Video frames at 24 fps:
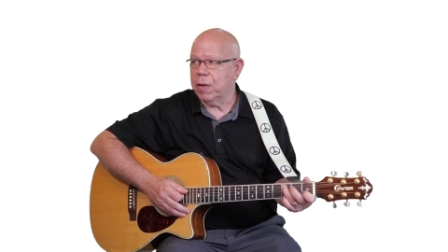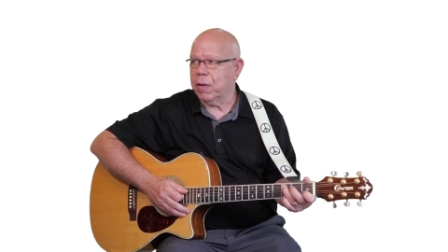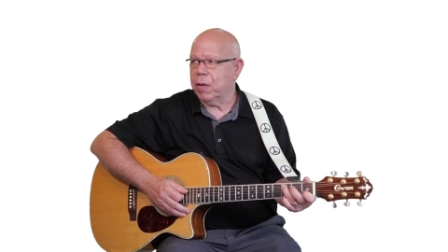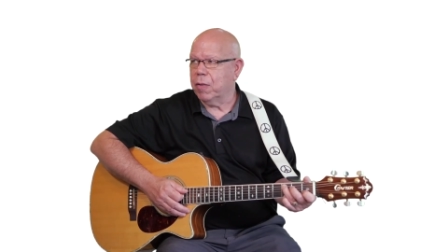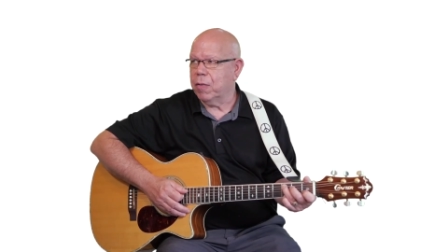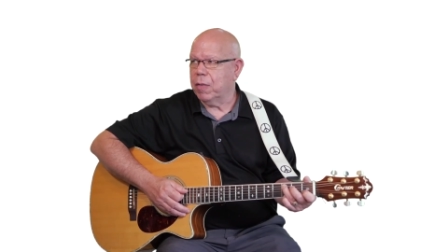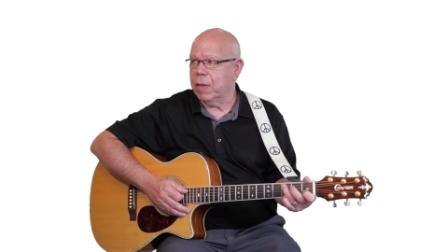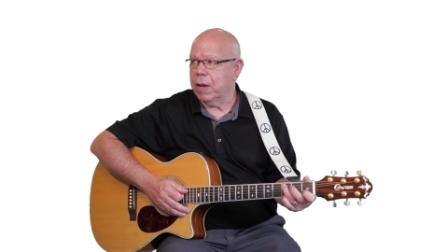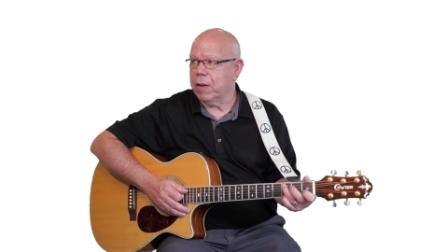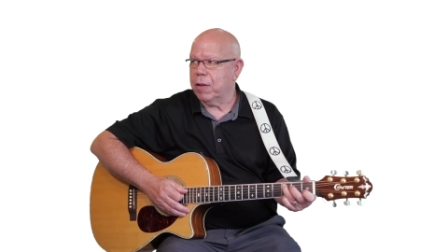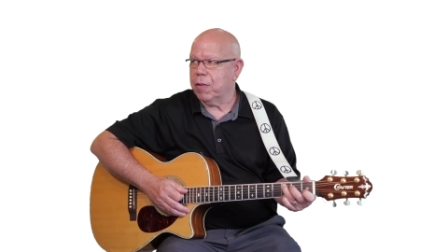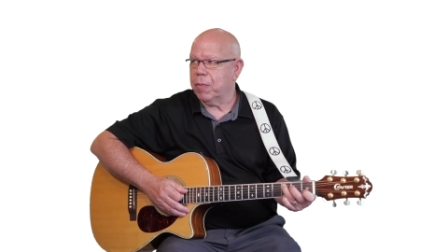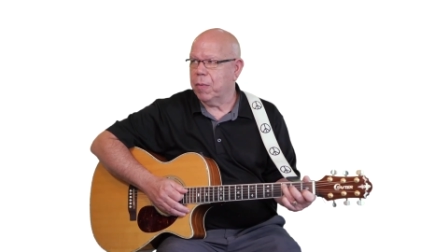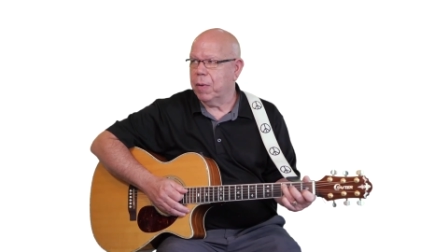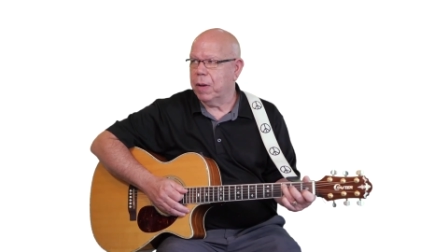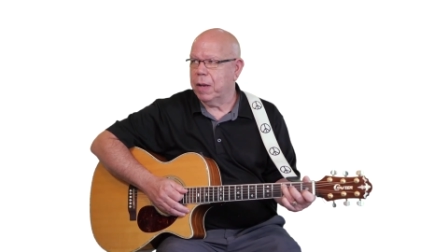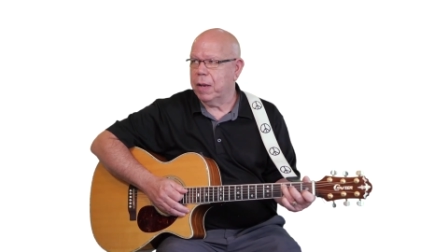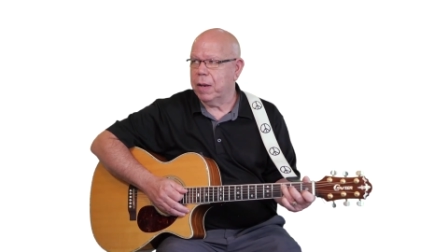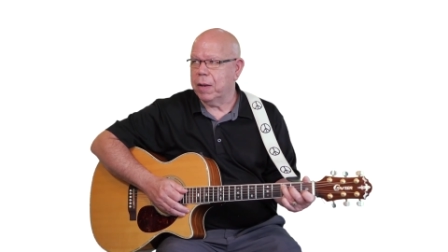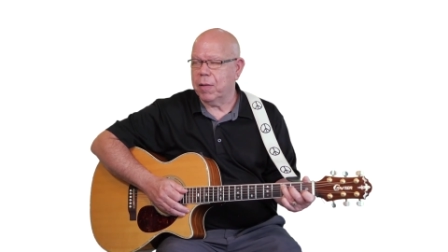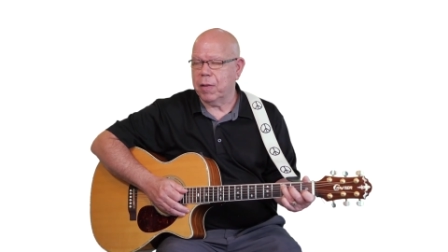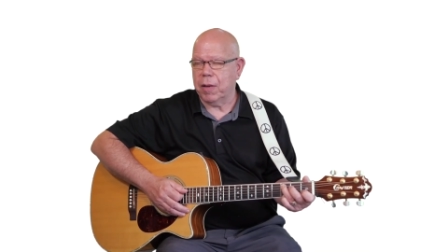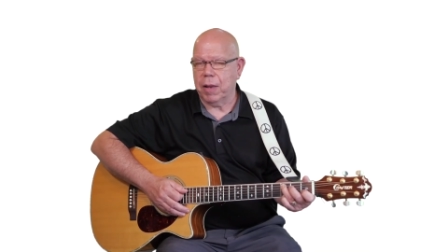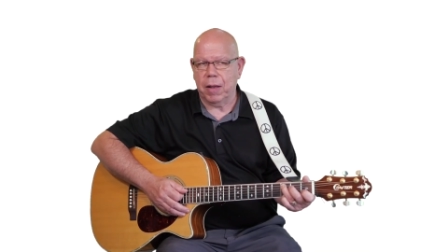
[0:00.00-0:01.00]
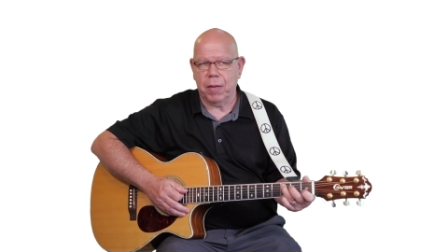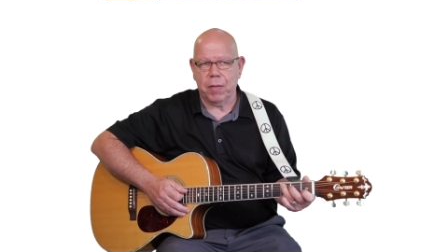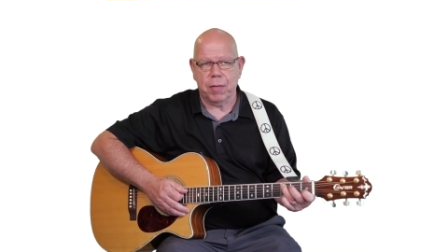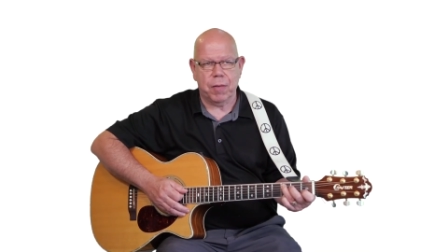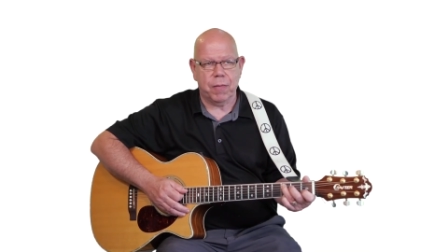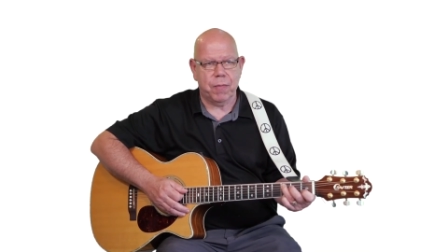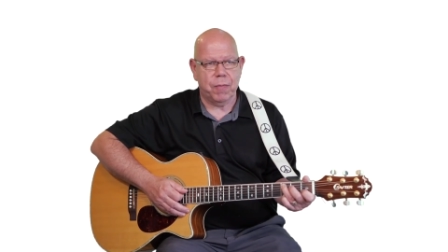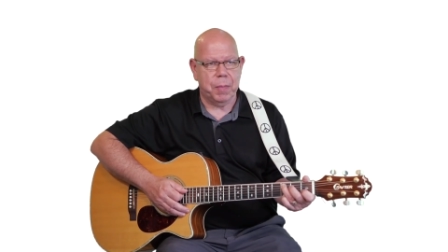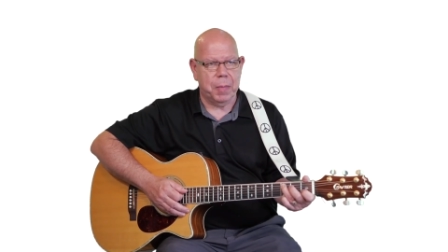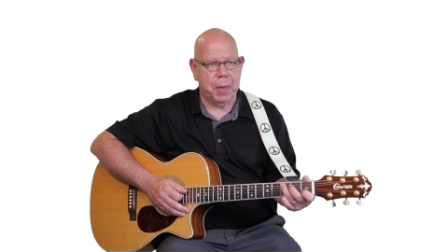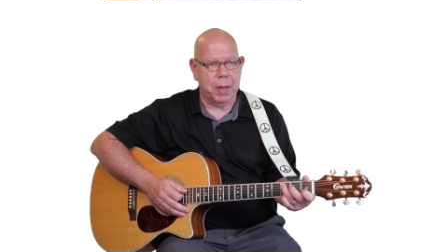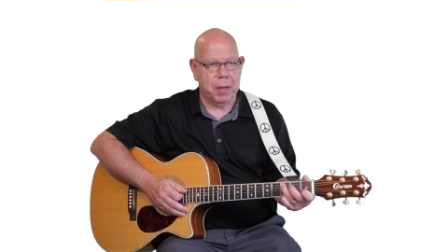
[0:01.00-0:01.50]
so that's why it
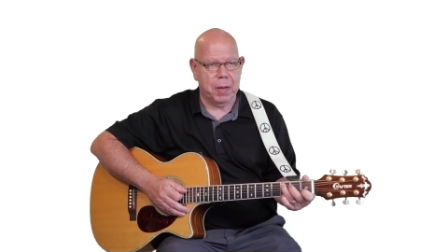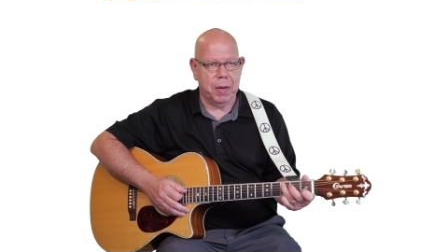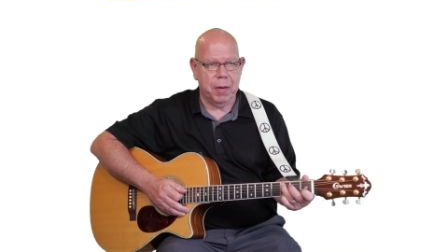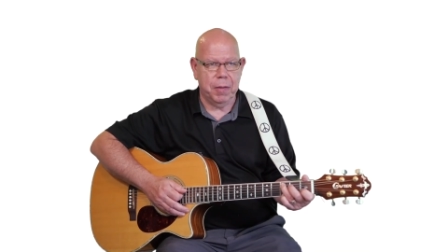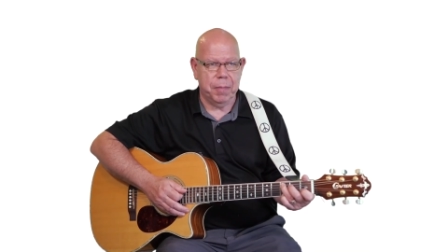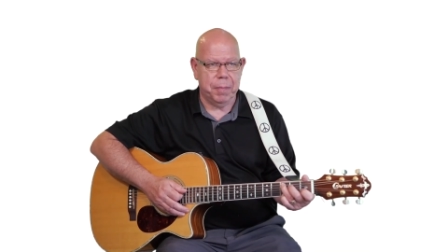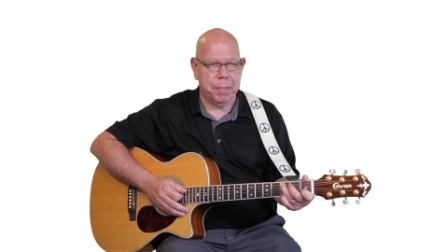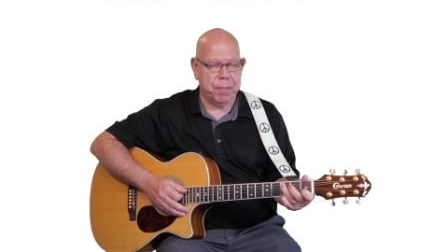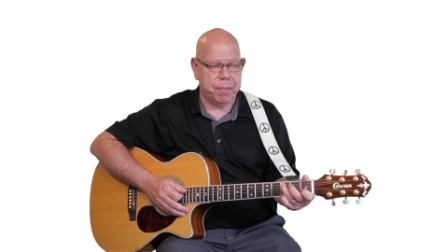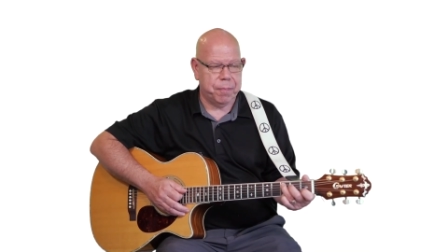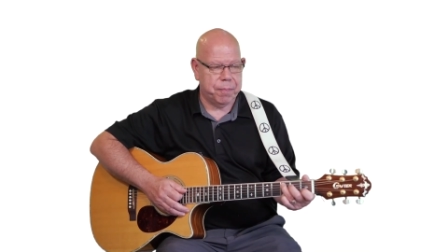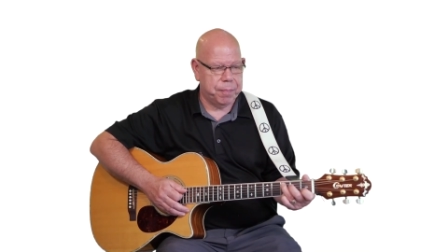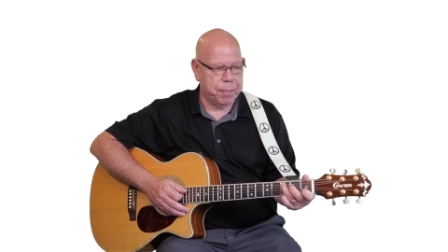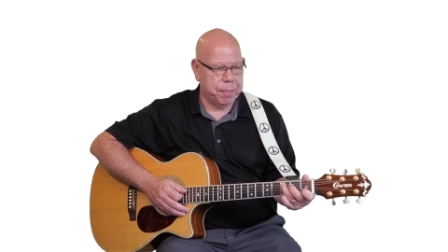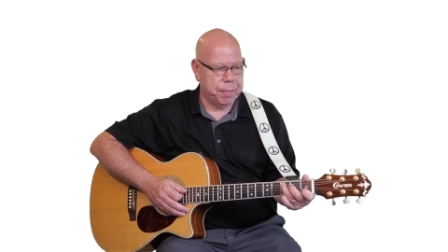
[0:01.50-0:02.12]
sounds familiar.